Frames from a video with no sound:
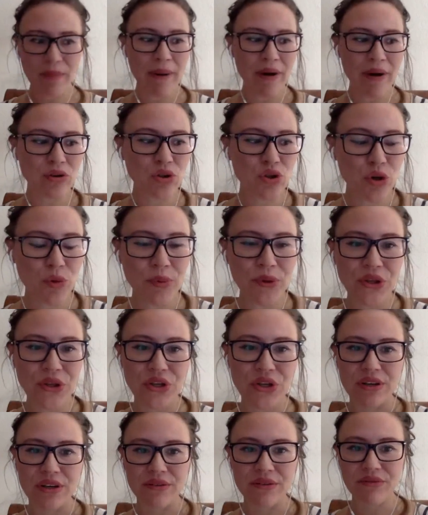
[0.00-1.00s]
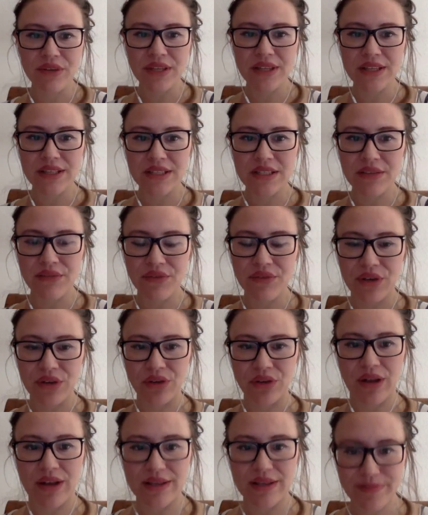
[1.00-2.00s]
about Jupiter? Venus
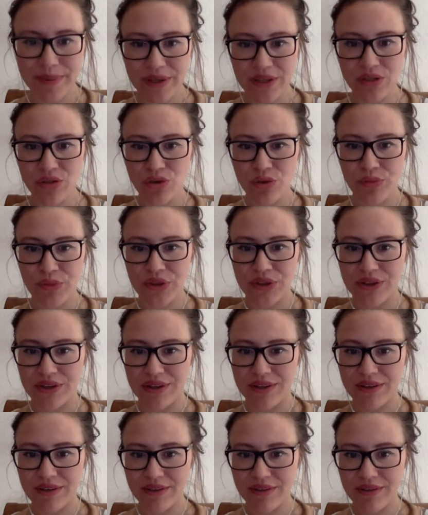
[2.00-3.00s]
difficult aspect Jupiter.